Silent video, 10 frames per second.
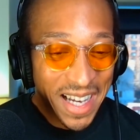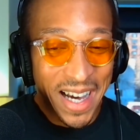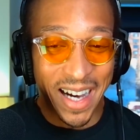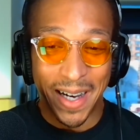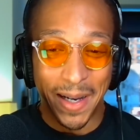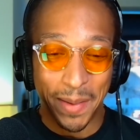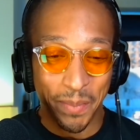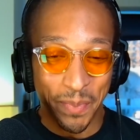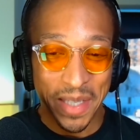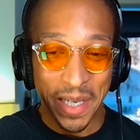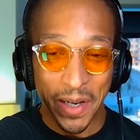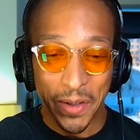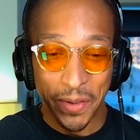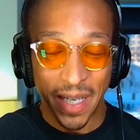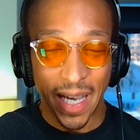um, you
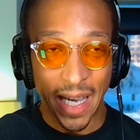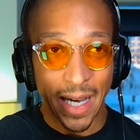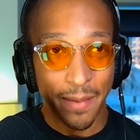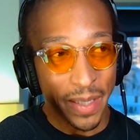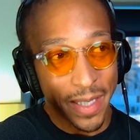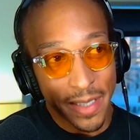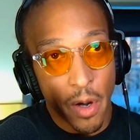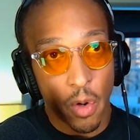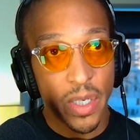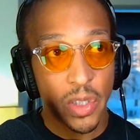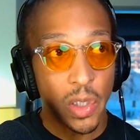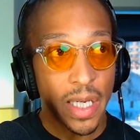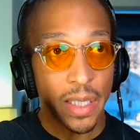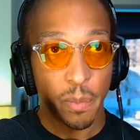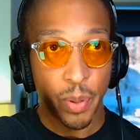know, uh, because I'm always
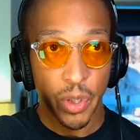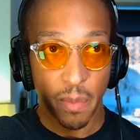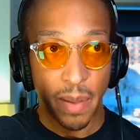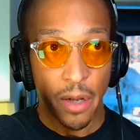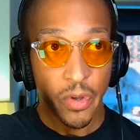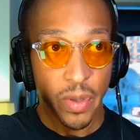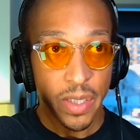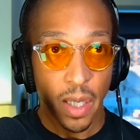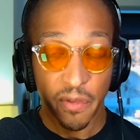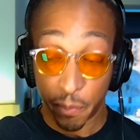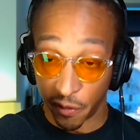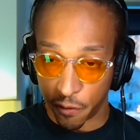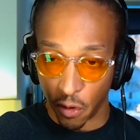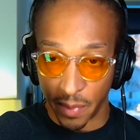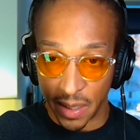looking to push the boundaries of
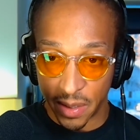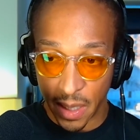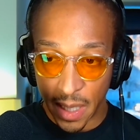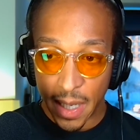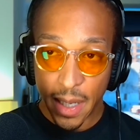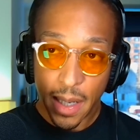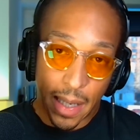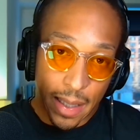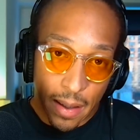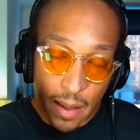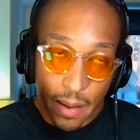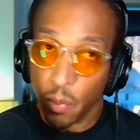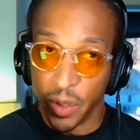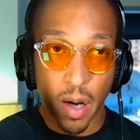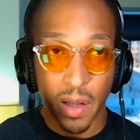performance. I, uh,
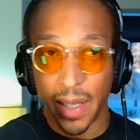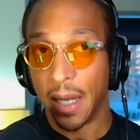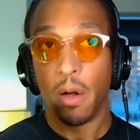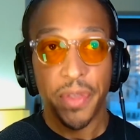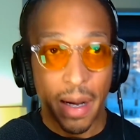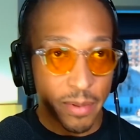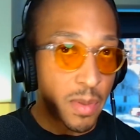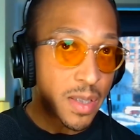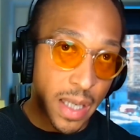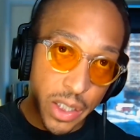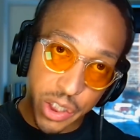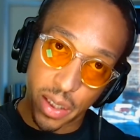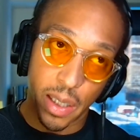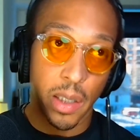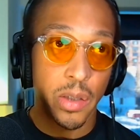we call it health
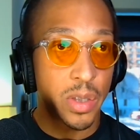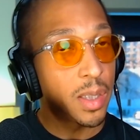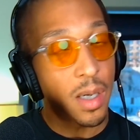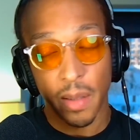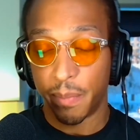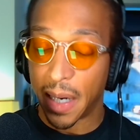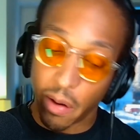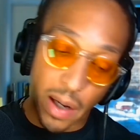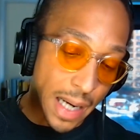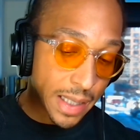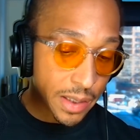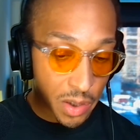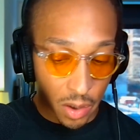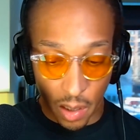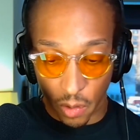optimization. You can call it biohacking. You
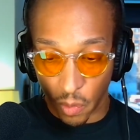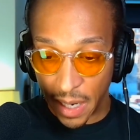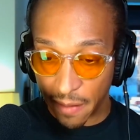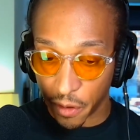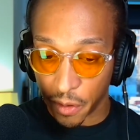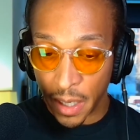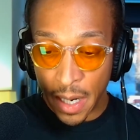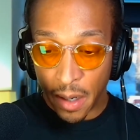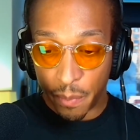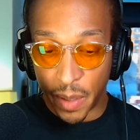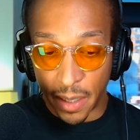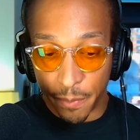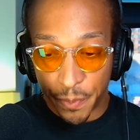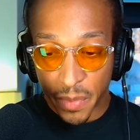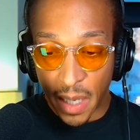can call it whatever. But
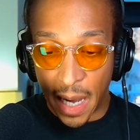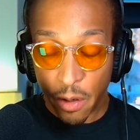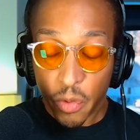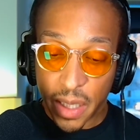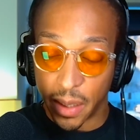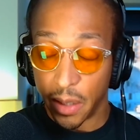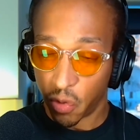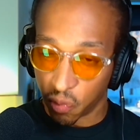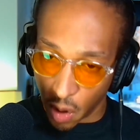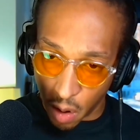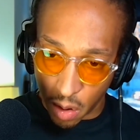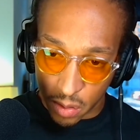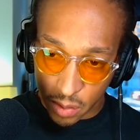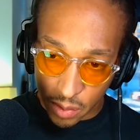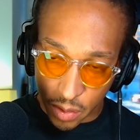I don't think it's
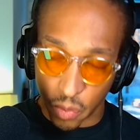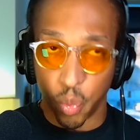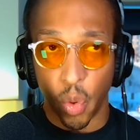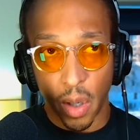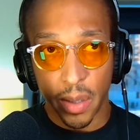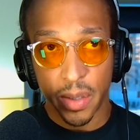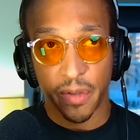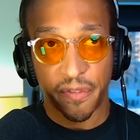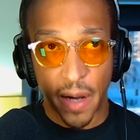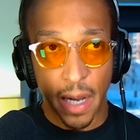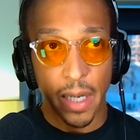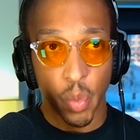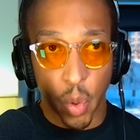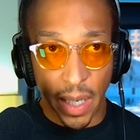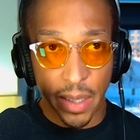wrong to want to
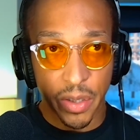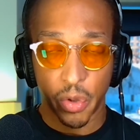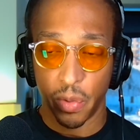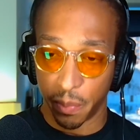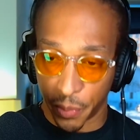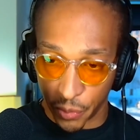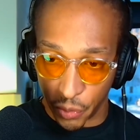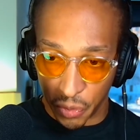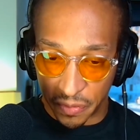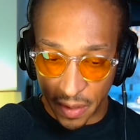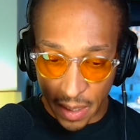find ways to improve,